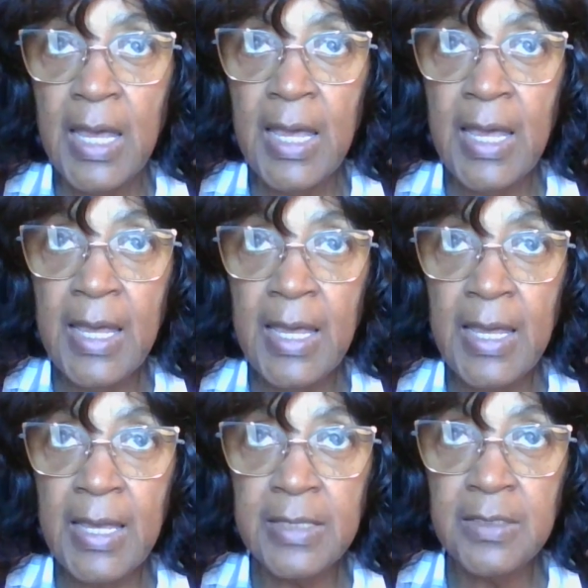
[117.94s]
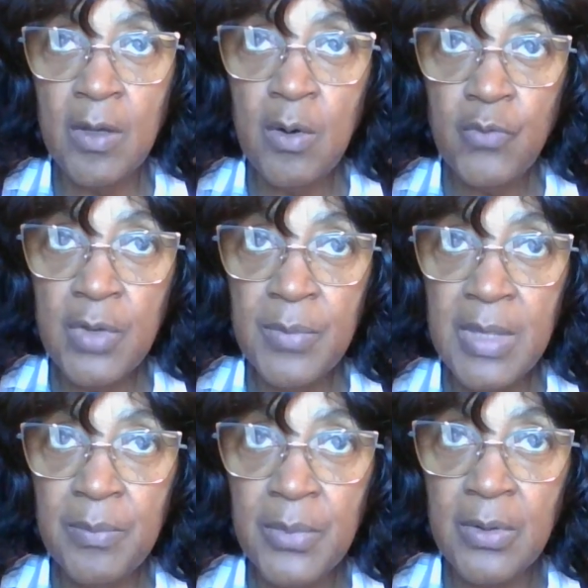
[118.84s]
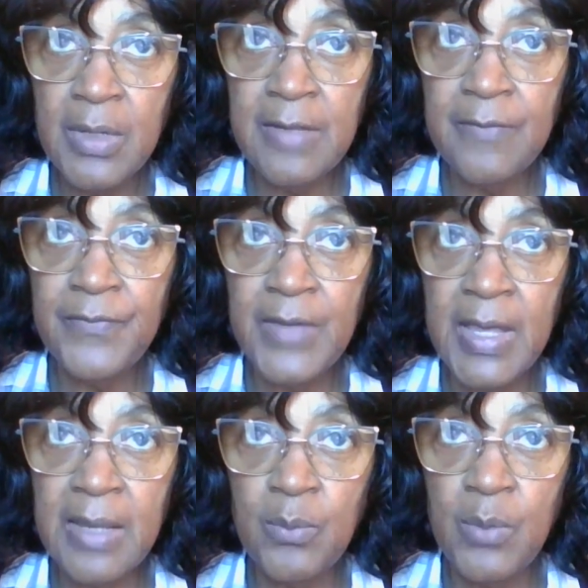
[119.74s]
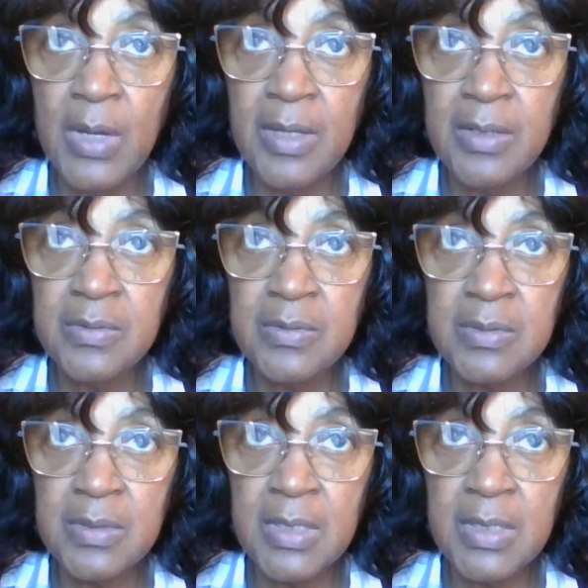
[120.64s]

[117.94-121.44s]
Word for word: I don't remember if I was